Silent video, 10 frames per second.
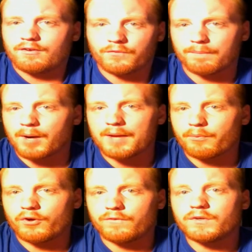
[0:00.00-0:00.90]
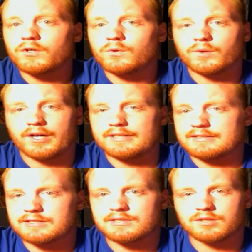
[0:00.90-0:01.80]
from my point of view,
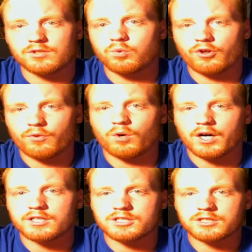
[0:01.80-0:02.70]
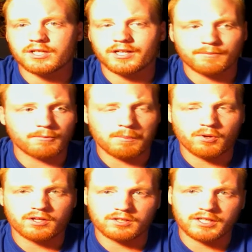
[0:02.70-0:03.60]
it's worth a watch. And I'm going to be
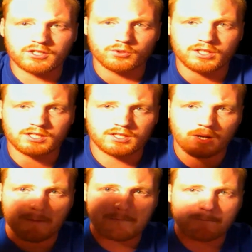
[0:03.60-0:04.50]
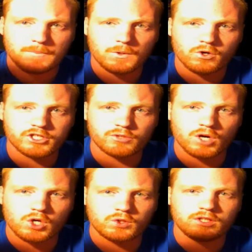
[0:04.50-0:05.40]
putting a link to it,
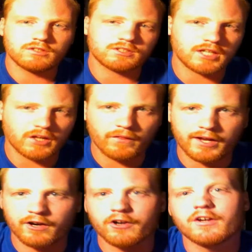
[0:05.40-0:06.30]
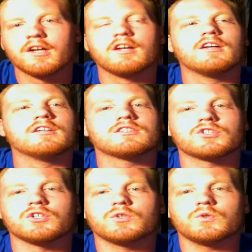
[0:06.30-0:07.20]
Crunchyroll, down there.
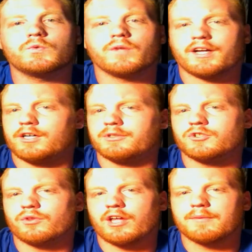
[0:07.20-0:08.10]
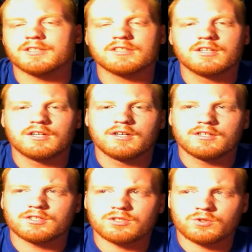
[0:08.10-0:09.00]
So, like I always do with animes.
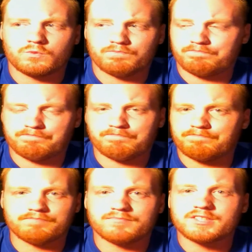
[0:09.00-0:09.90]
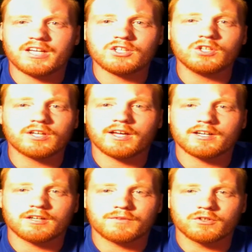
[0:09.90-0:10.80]
So, take a look at
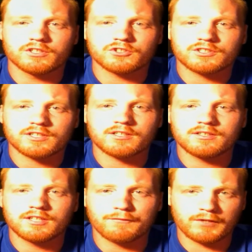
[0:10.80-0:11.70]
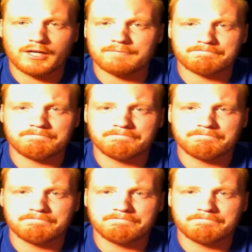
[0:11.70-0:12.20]
it if you're interested. If not,